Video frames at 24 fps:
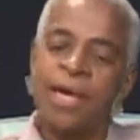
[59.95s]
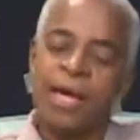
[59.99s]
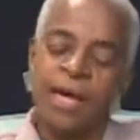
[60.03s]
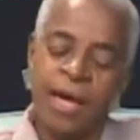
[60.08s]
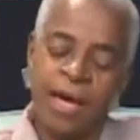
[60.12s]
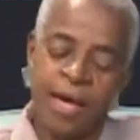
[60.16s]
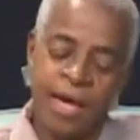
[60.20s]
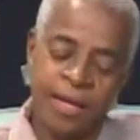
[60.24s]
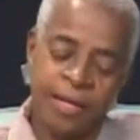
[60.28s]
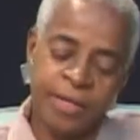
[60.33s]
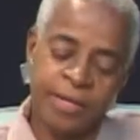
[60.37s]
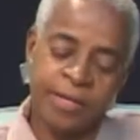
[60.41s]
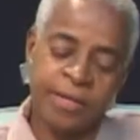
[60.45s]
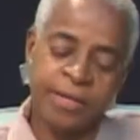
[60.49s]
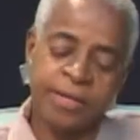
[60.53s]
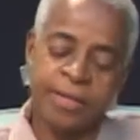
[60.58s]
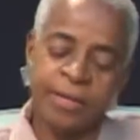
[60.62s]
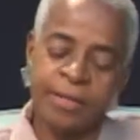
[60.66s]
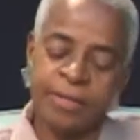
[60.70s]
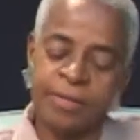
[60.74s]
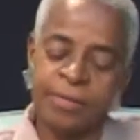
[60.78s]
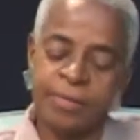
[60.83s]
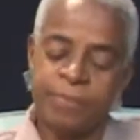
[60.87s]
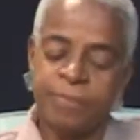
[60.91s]
and
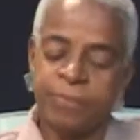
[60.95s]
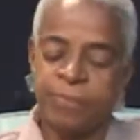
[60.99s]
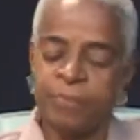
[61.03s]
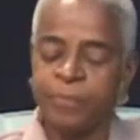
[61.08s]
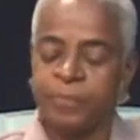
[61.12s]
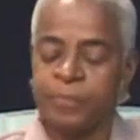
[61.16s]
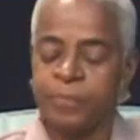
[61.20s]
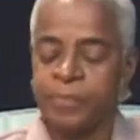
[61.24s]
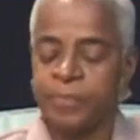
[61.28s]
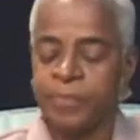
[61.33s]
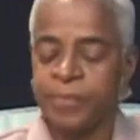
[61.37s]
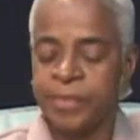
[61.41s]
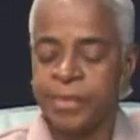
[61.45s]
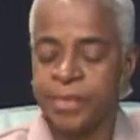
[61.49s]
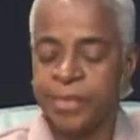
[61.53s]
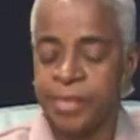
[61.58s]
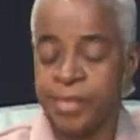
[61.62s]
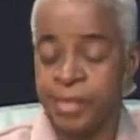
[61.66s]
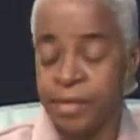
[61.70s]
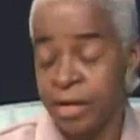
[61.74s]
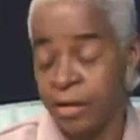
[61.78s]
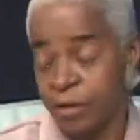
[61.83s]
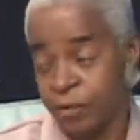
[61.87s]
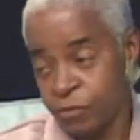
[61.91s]

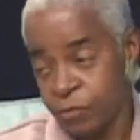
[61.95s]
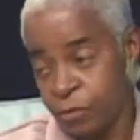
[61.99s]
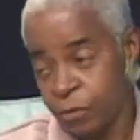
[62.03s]
of